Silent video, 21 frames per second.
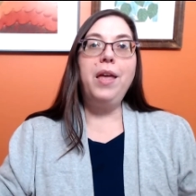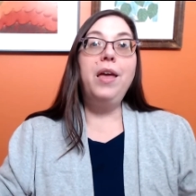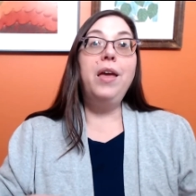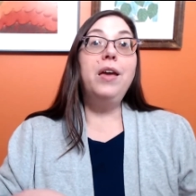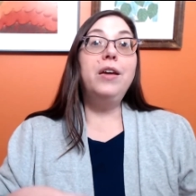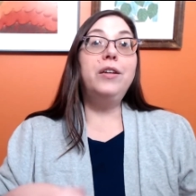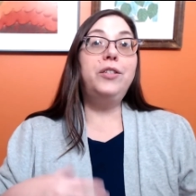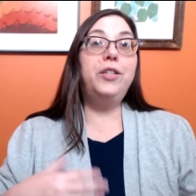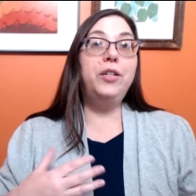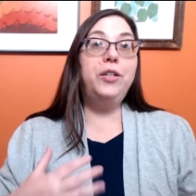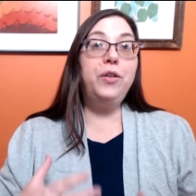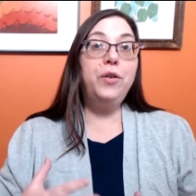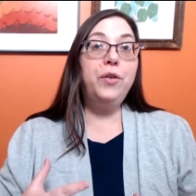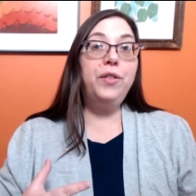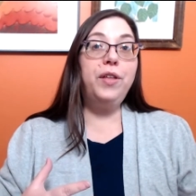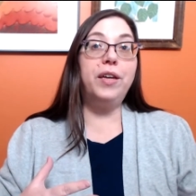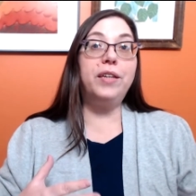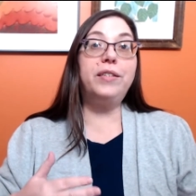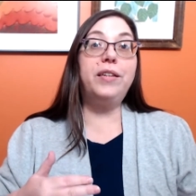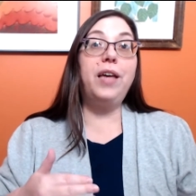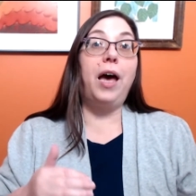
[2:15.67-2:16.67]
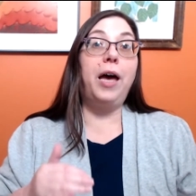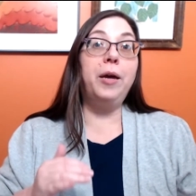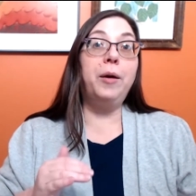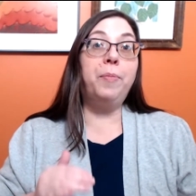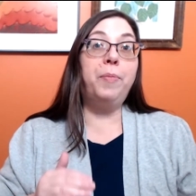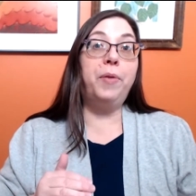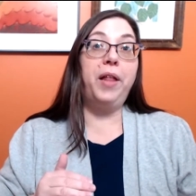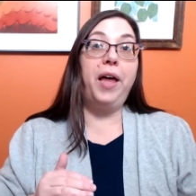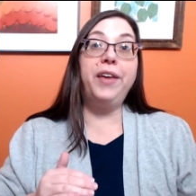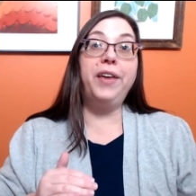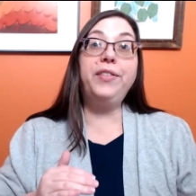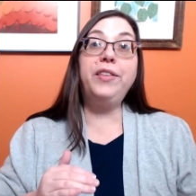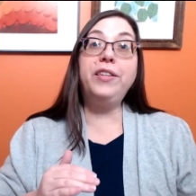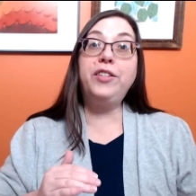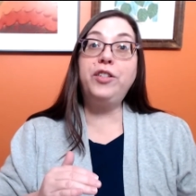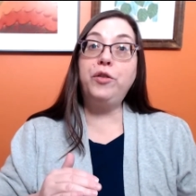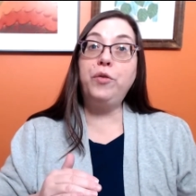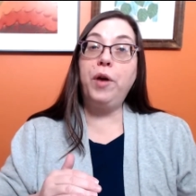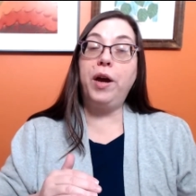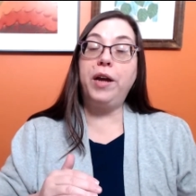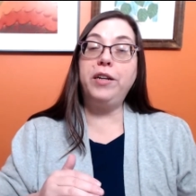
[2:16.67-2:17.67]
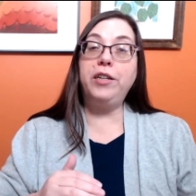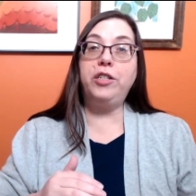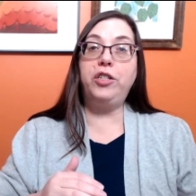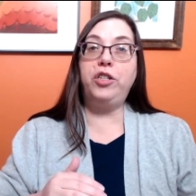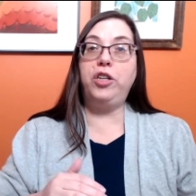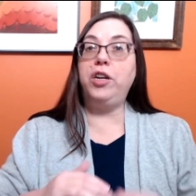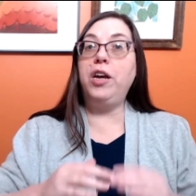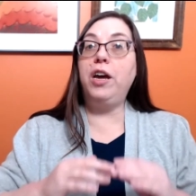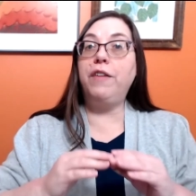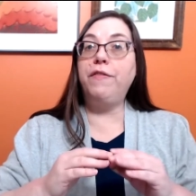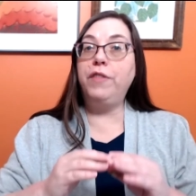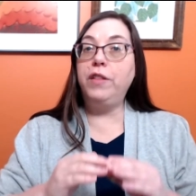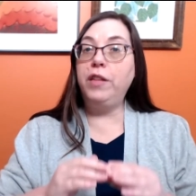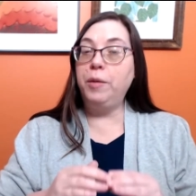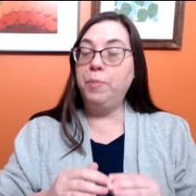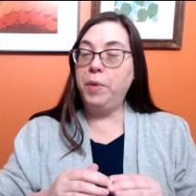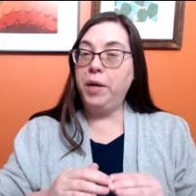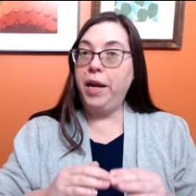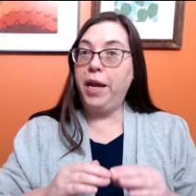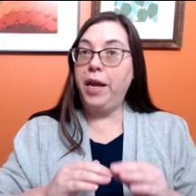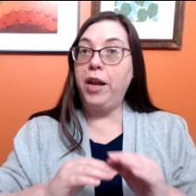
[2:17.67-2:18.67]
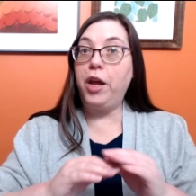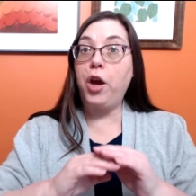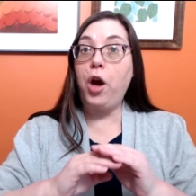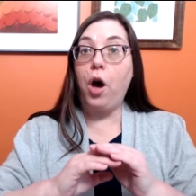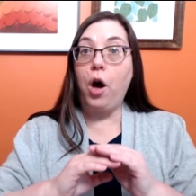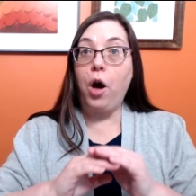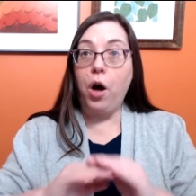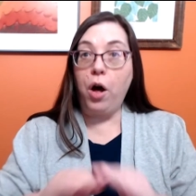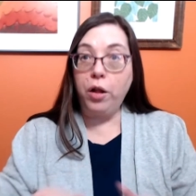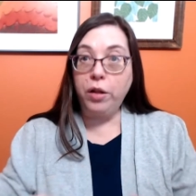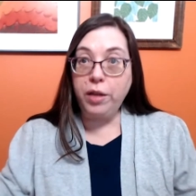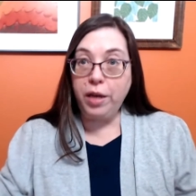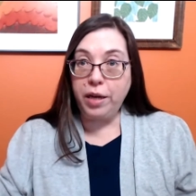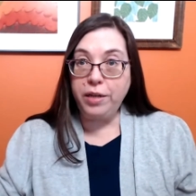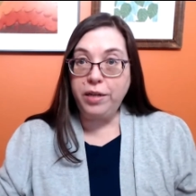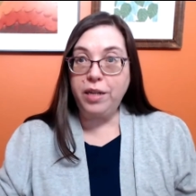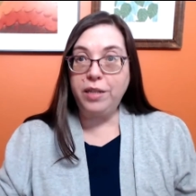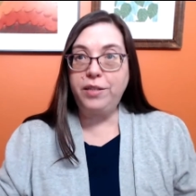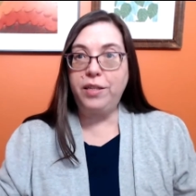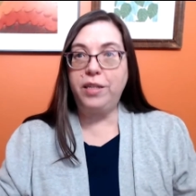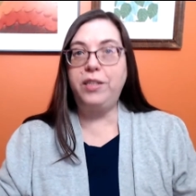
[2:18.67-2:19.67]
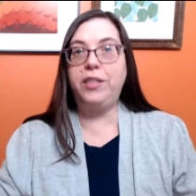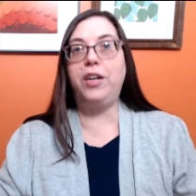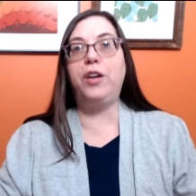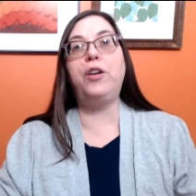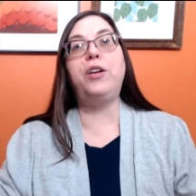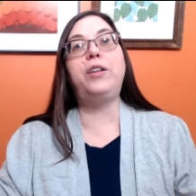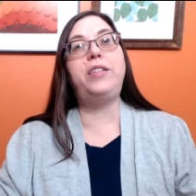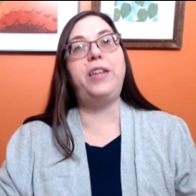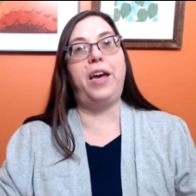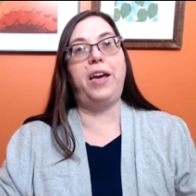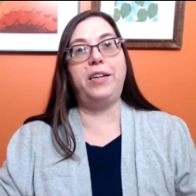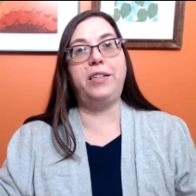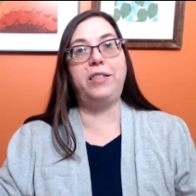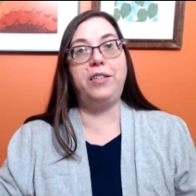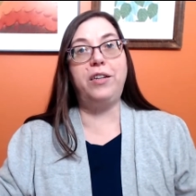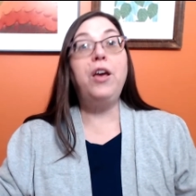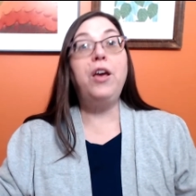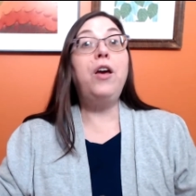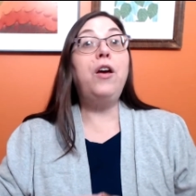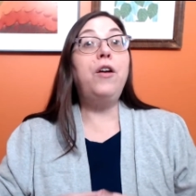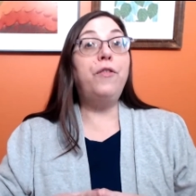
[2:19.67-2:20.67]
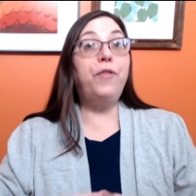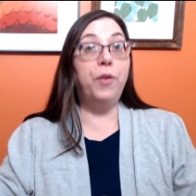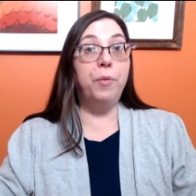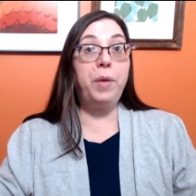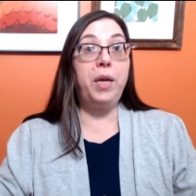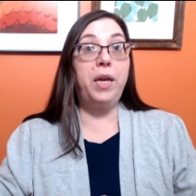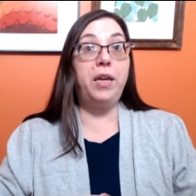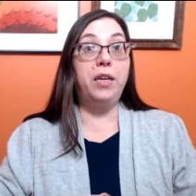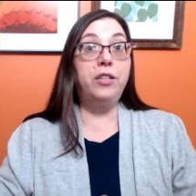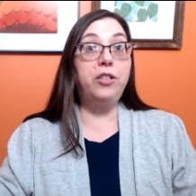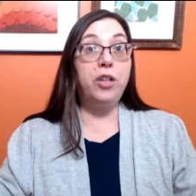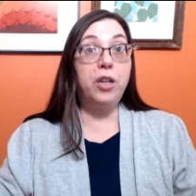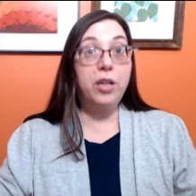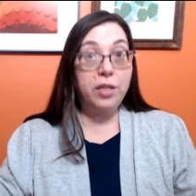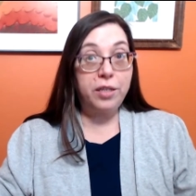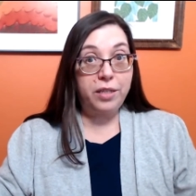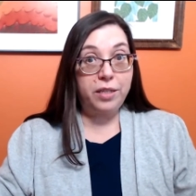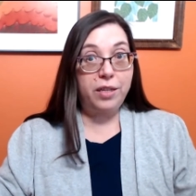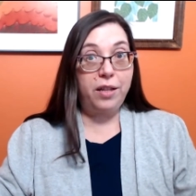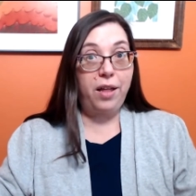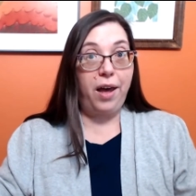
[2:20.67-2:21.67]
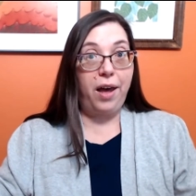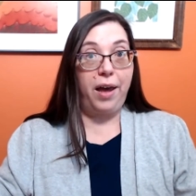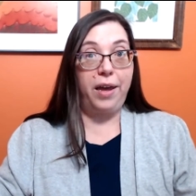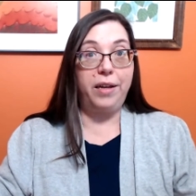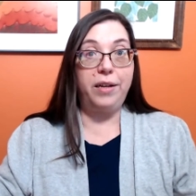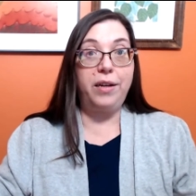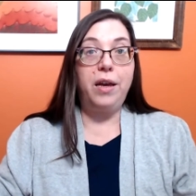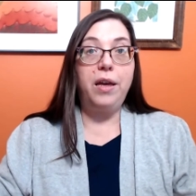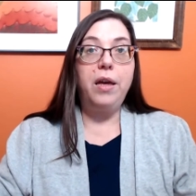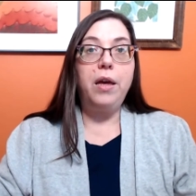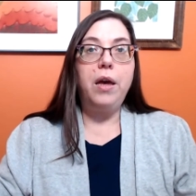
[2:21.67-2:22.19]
To do this, I applied the strategy of eliminating all unnecessary text from each slide.